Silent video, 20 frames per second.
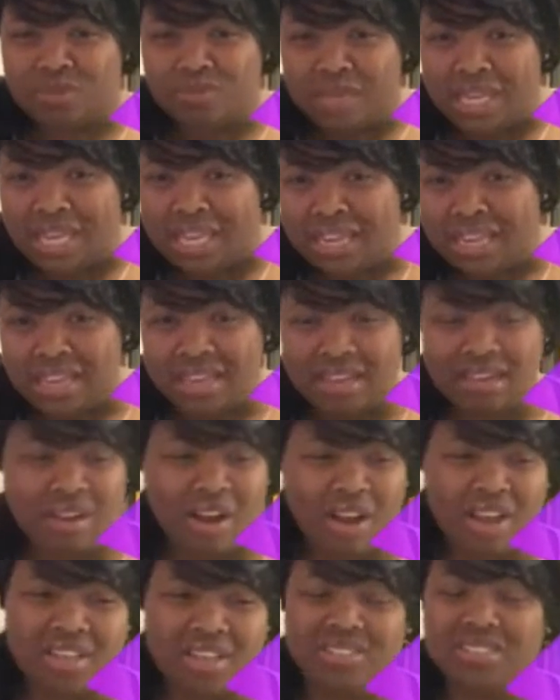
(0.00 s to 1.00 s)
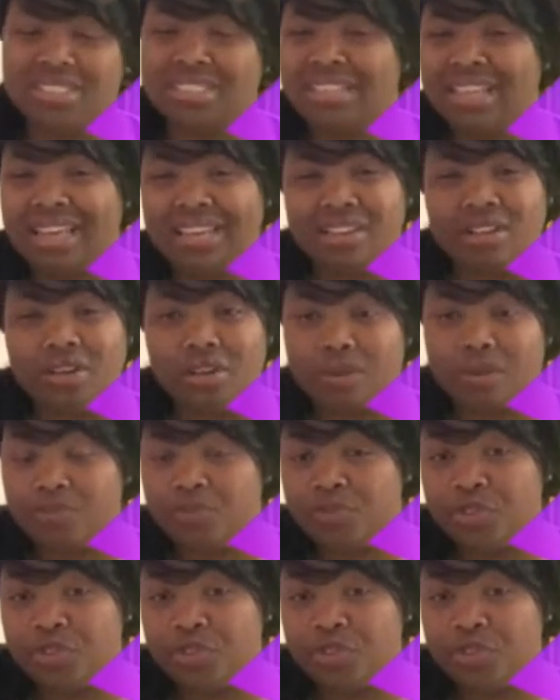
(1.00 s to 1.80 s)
meat, and you're just like, look,